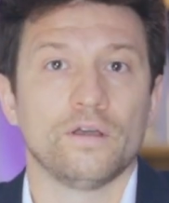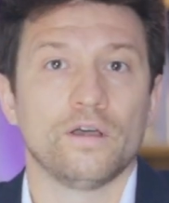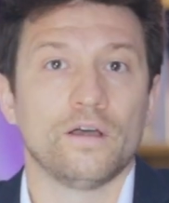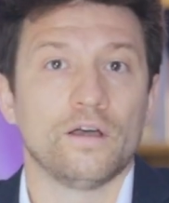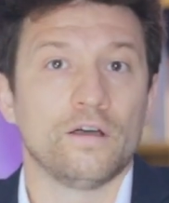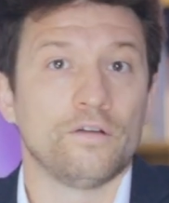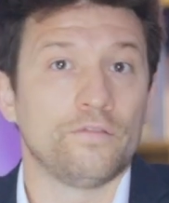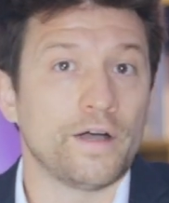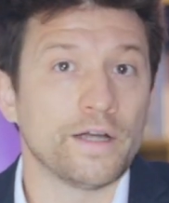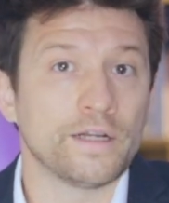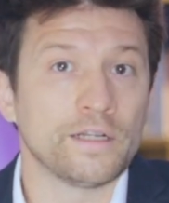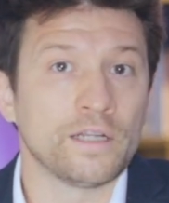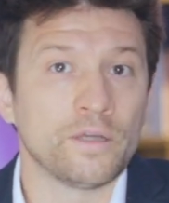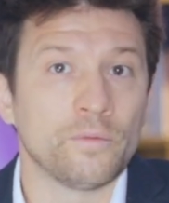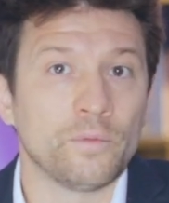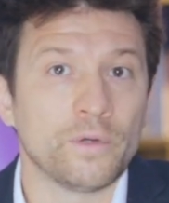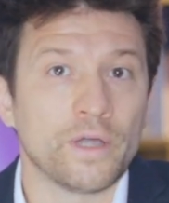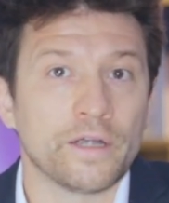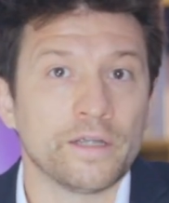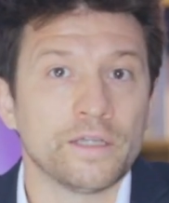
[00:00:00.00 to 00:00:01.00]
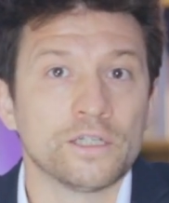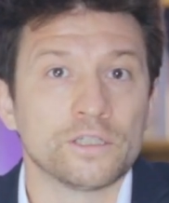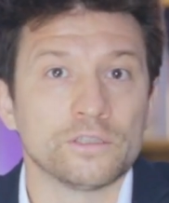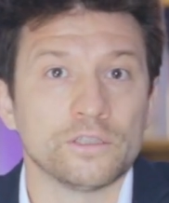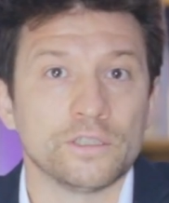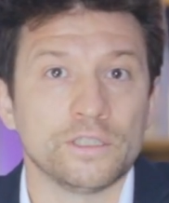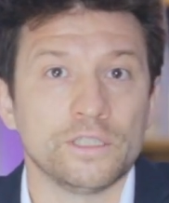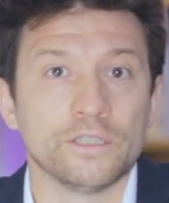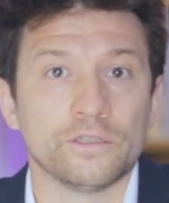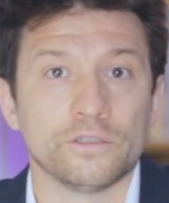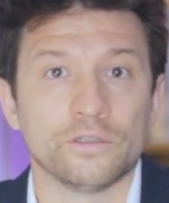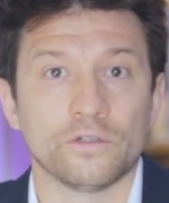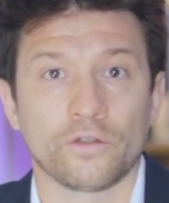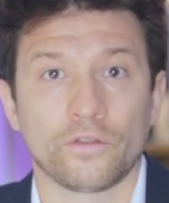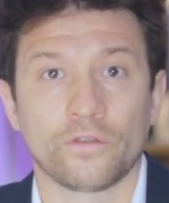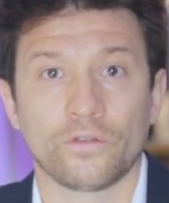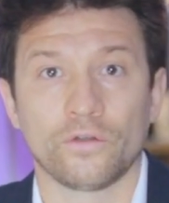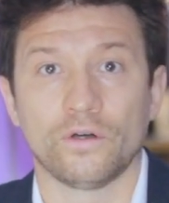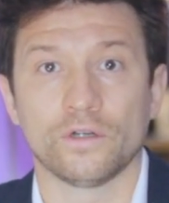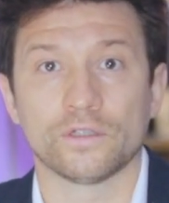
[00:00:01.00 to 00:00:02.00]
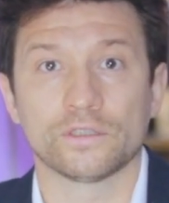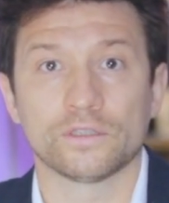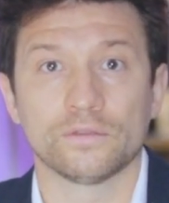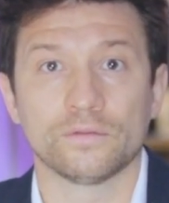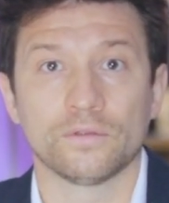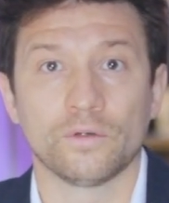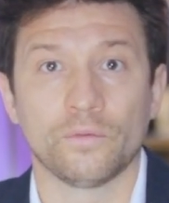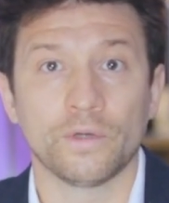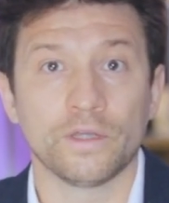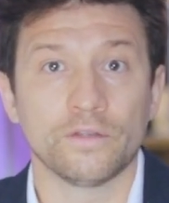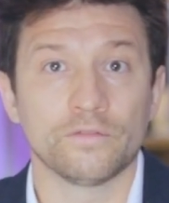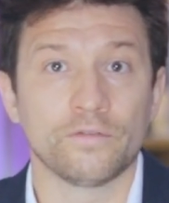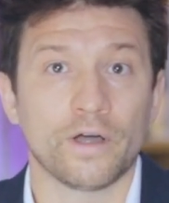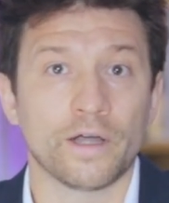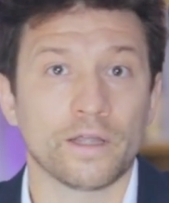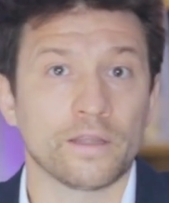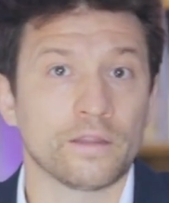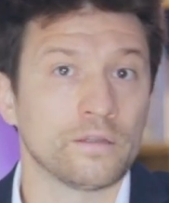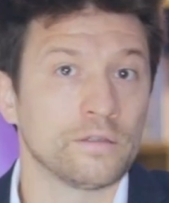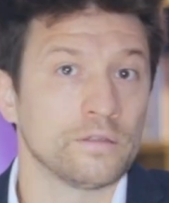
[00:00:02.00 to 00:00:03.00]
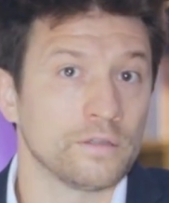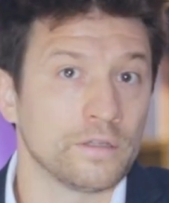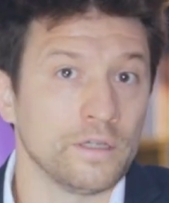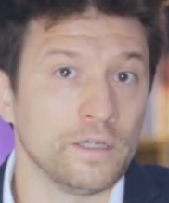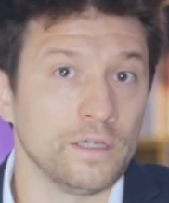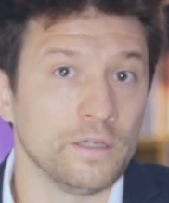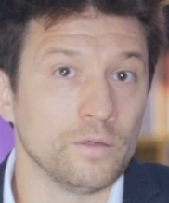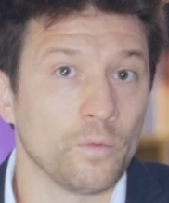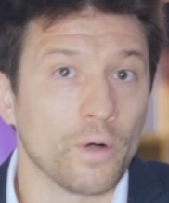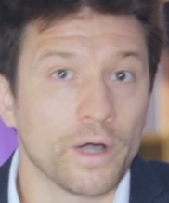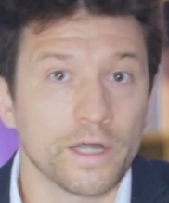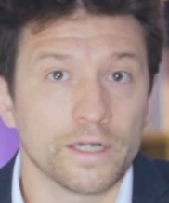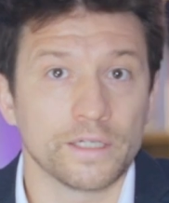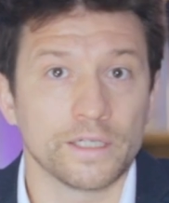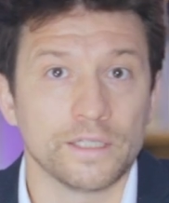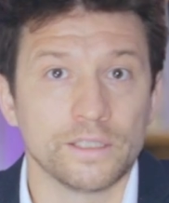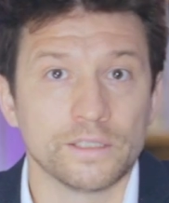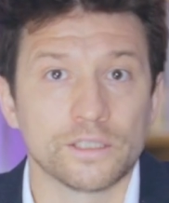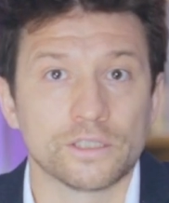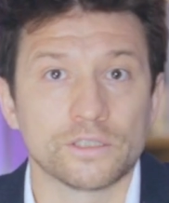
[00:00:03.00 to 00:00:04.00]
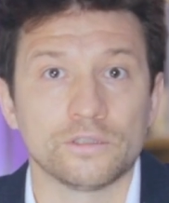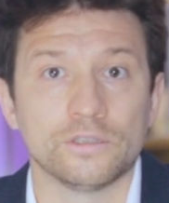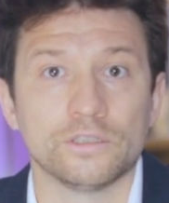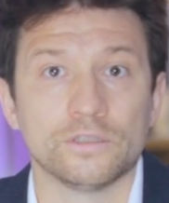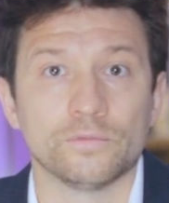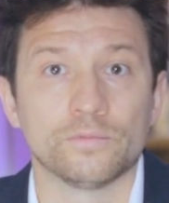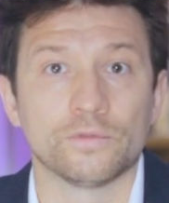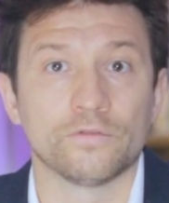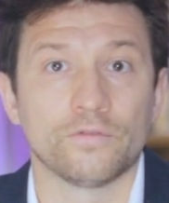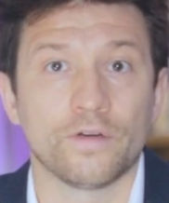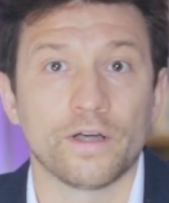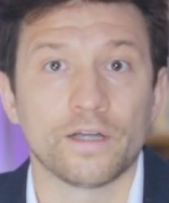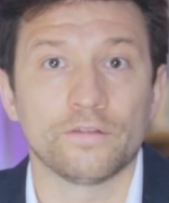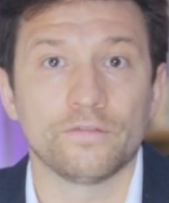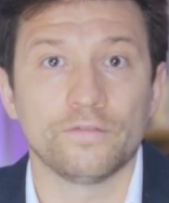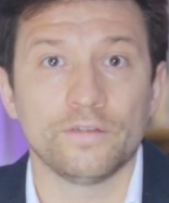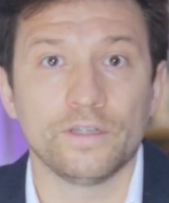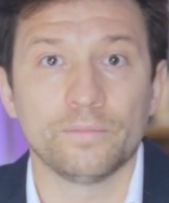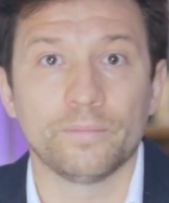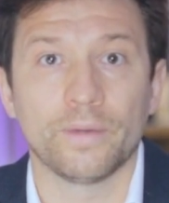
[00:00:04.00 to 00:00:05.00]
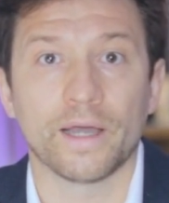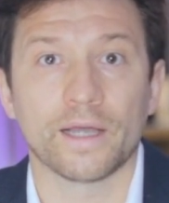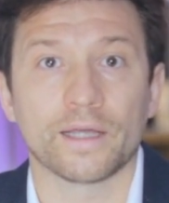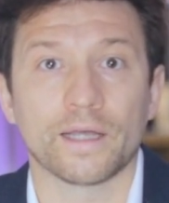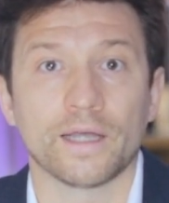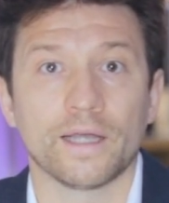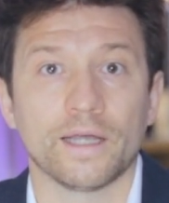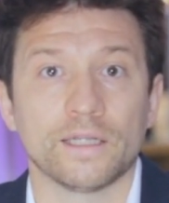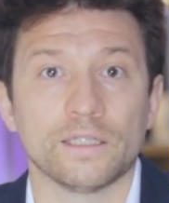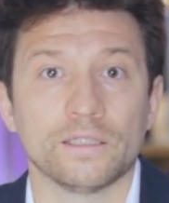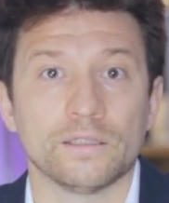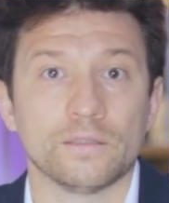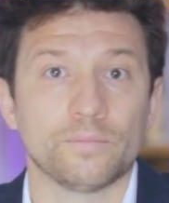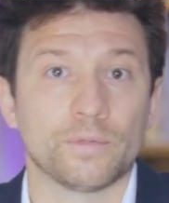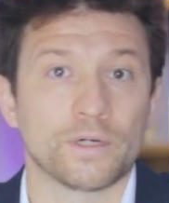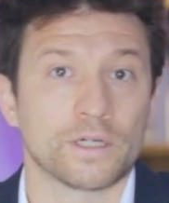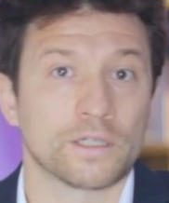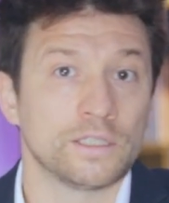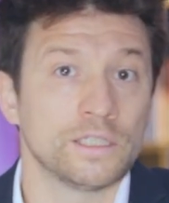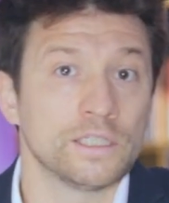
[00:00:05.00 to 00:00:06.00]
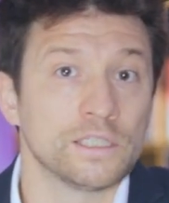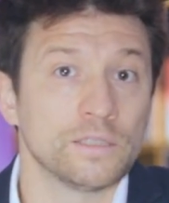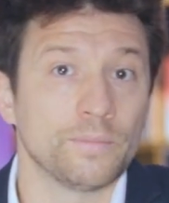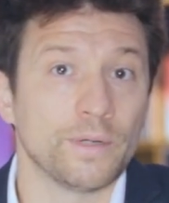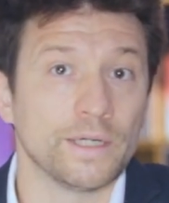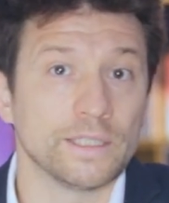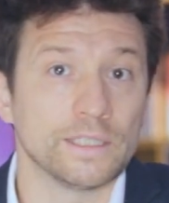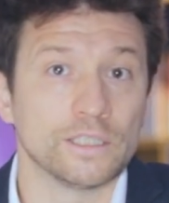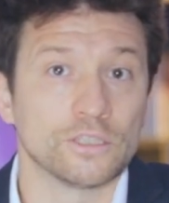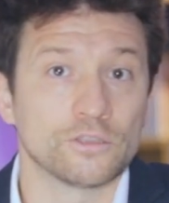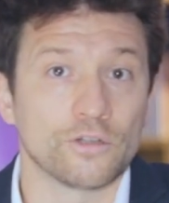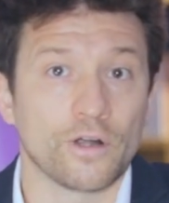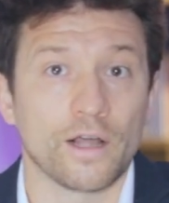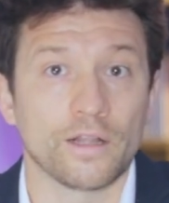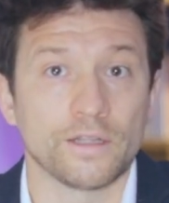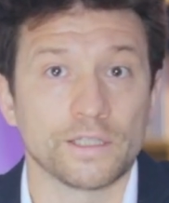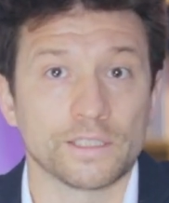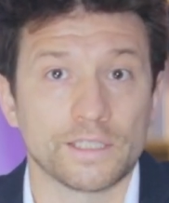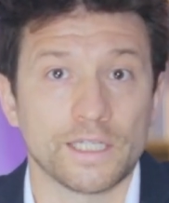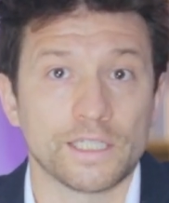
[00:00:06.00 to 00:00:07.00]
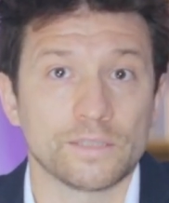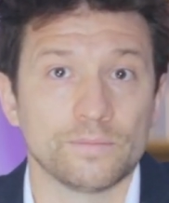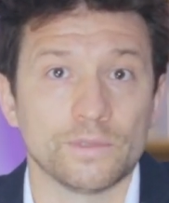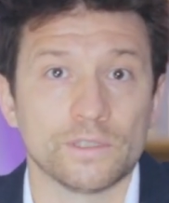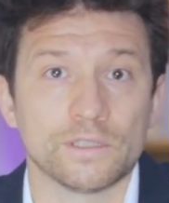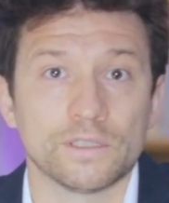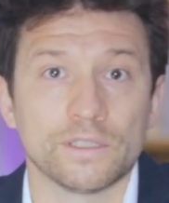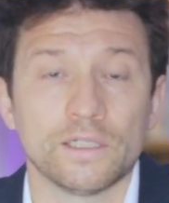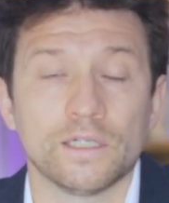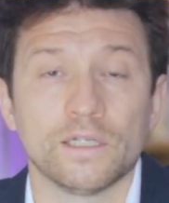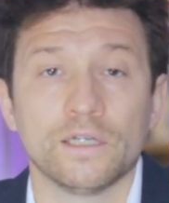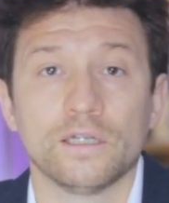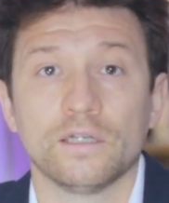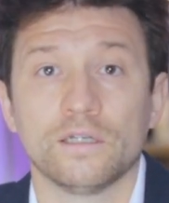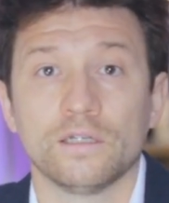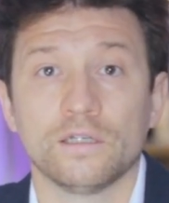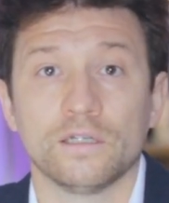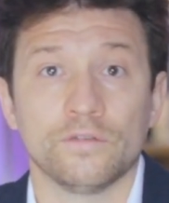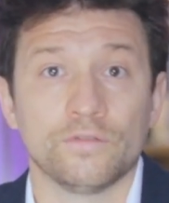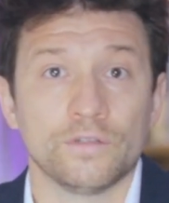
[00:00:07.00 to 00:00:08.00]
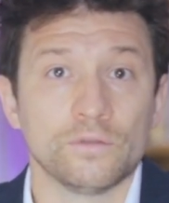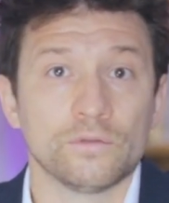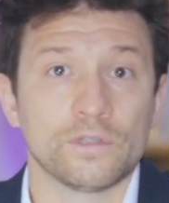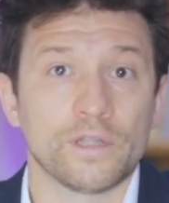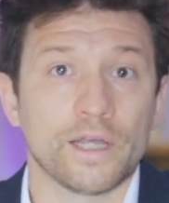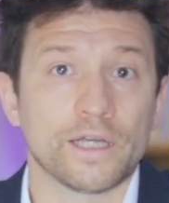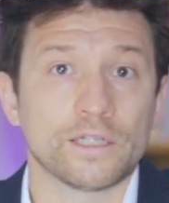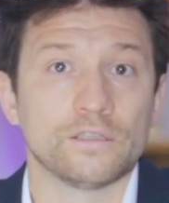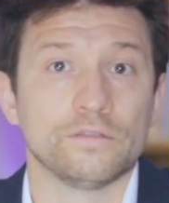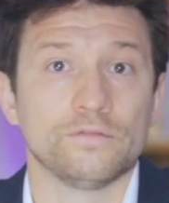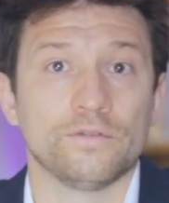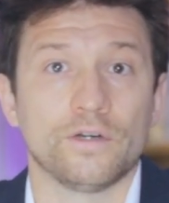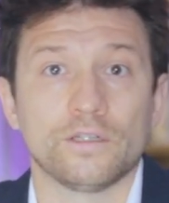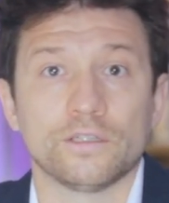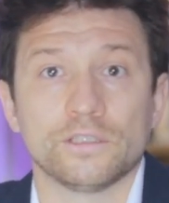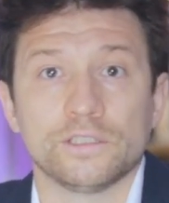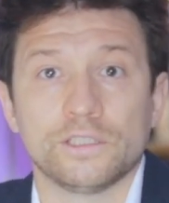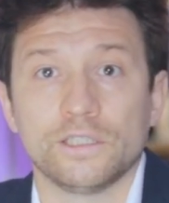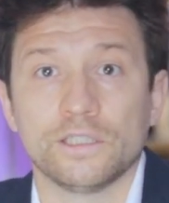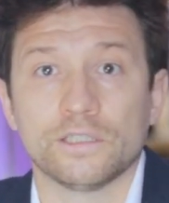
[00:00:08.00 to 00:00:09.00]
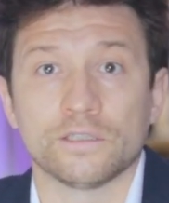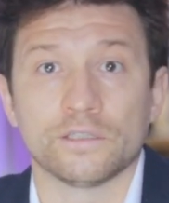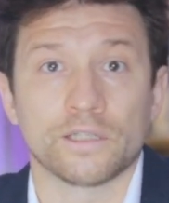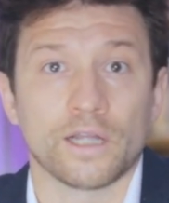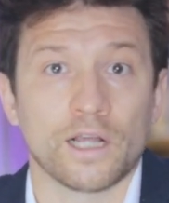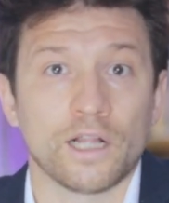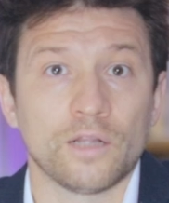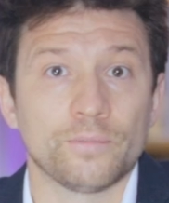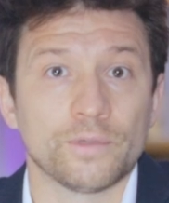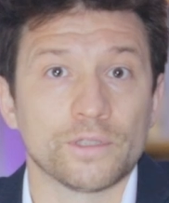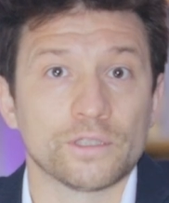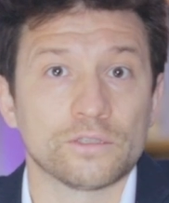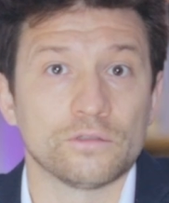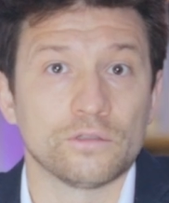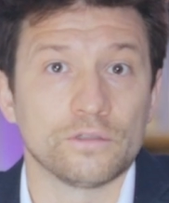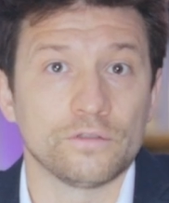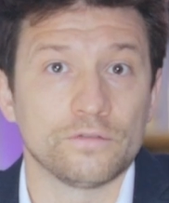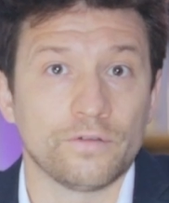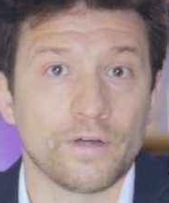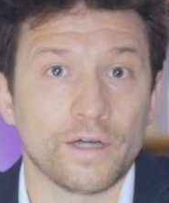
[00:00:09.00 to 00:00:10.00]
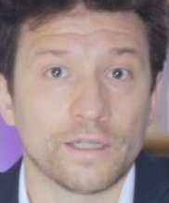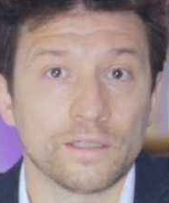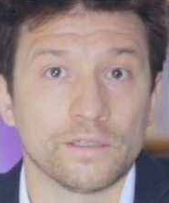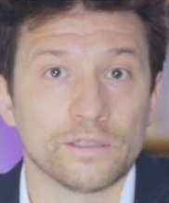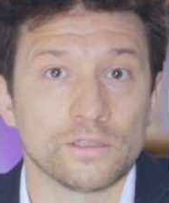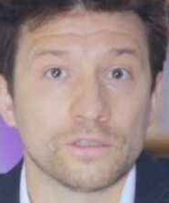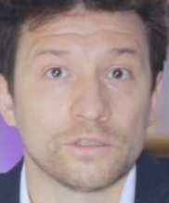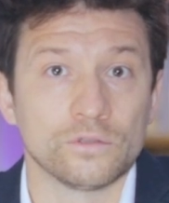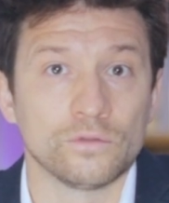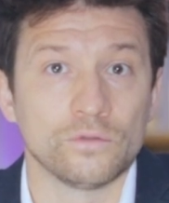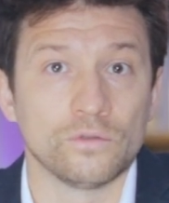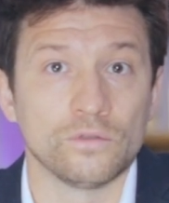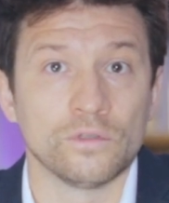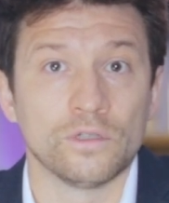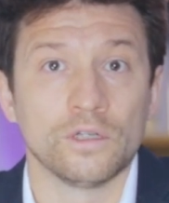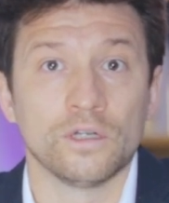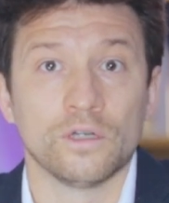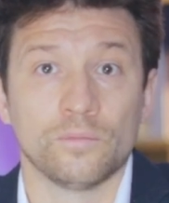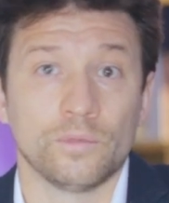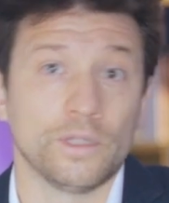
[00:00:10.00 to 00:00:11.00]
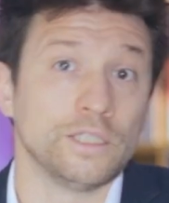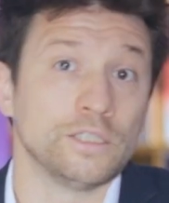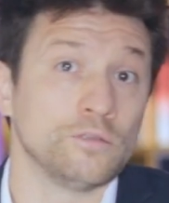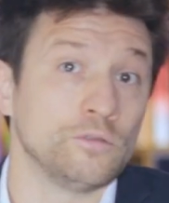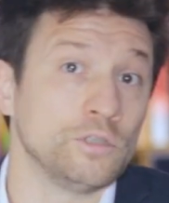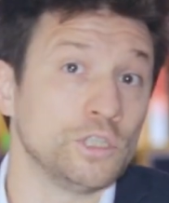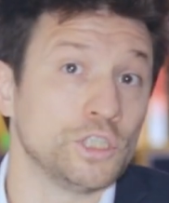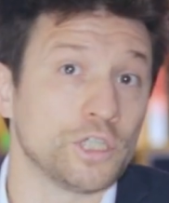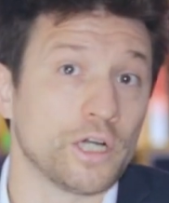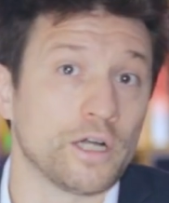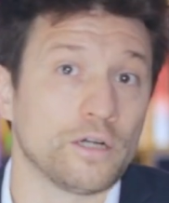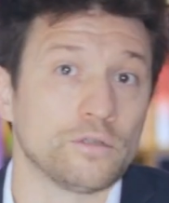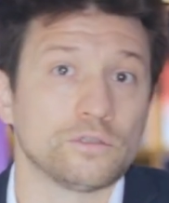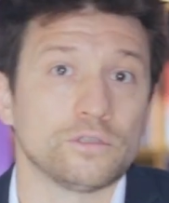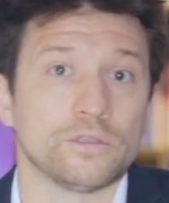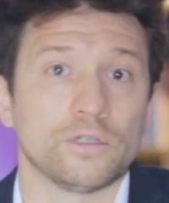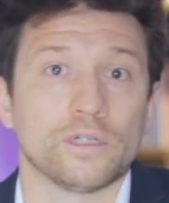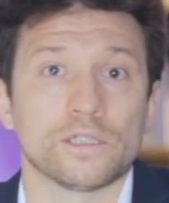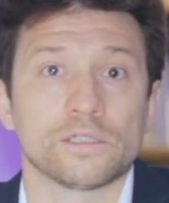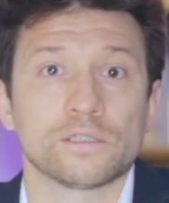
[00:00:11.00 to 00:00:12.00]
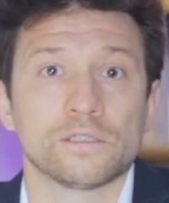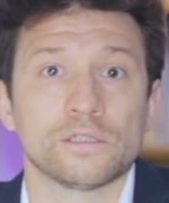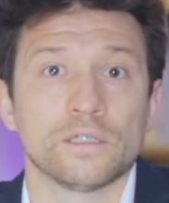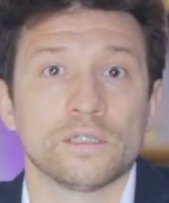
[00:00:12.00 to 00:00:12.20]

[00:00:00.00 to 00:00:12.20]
finally we are eager to hear your thoughts we invite the wider industry to provide feedback and participate in trial assessment if you would like to volunteer and help us to refine this tool, please reach out to us.